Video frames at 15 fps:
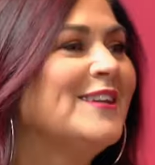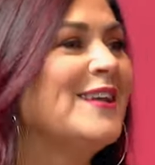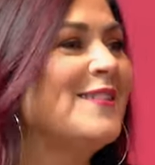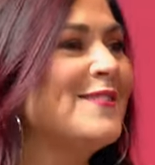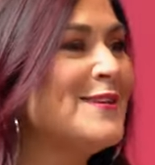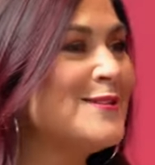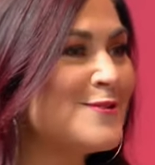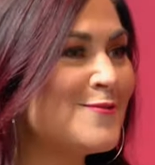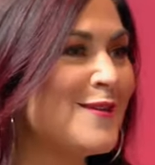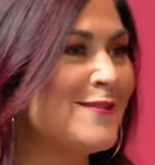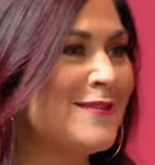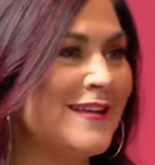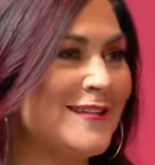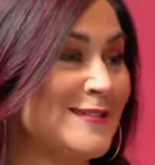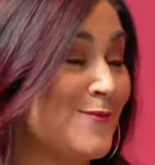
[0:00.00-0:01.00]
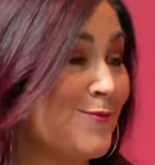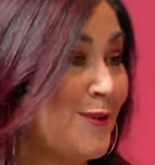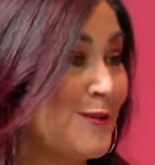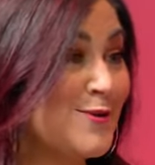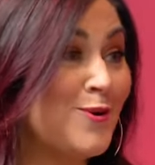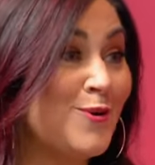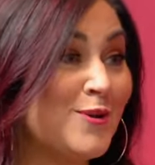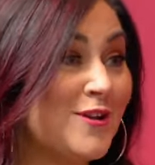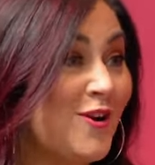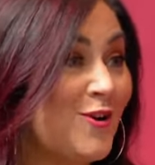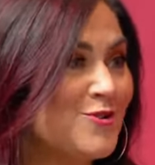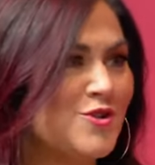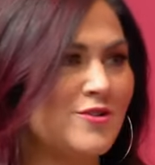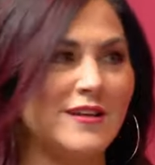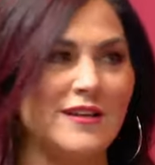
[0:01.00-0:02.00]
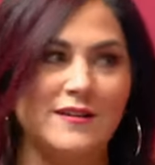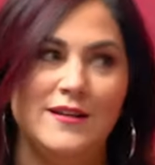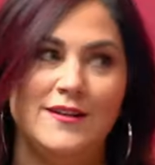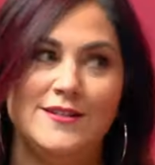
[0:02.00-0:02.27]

Like these are the things yeah. that we're told culturally. A,